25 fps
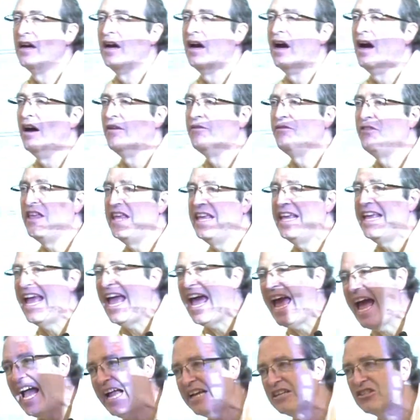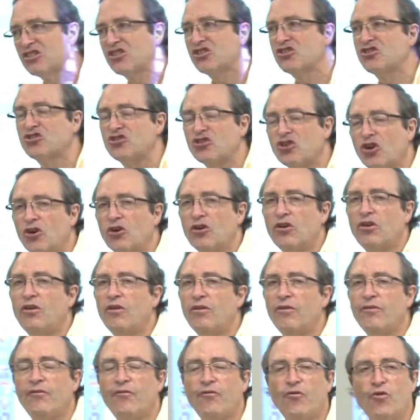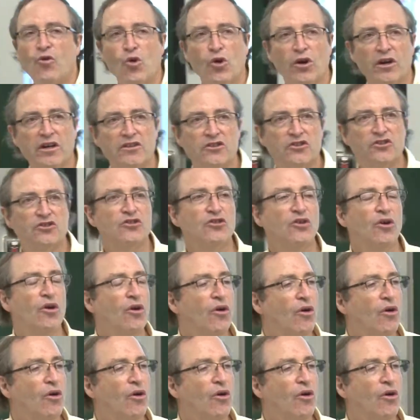of the external force